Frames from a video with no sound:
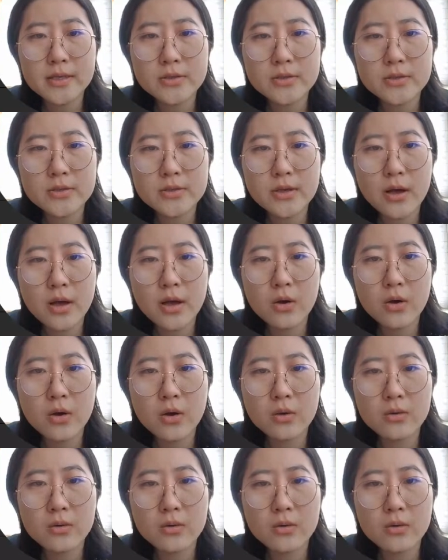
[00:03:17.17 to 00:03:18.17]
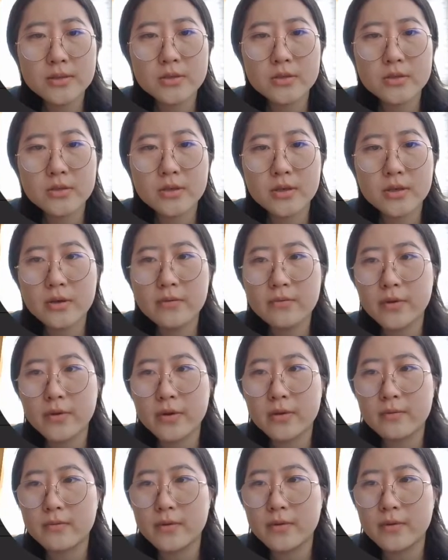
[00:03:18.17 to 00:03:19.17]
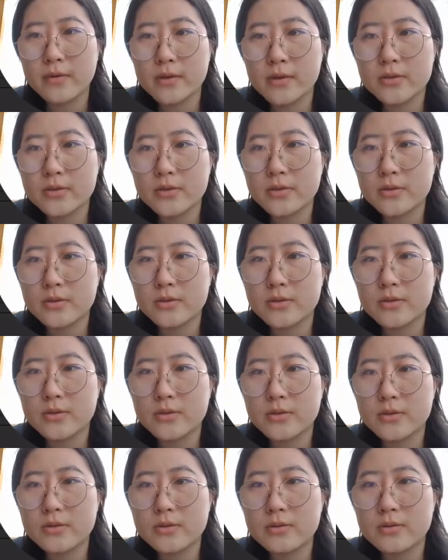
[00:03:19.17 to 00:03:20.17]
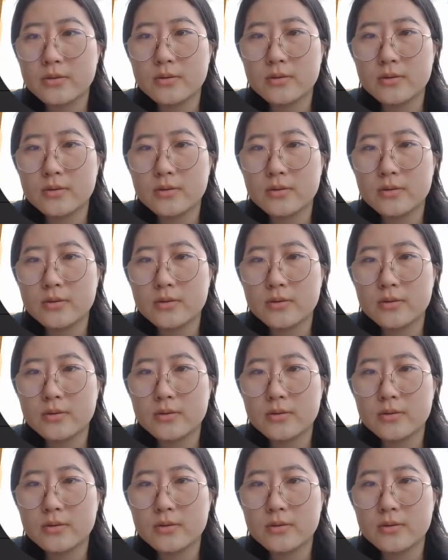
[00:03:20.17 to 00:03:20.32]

so let's give it these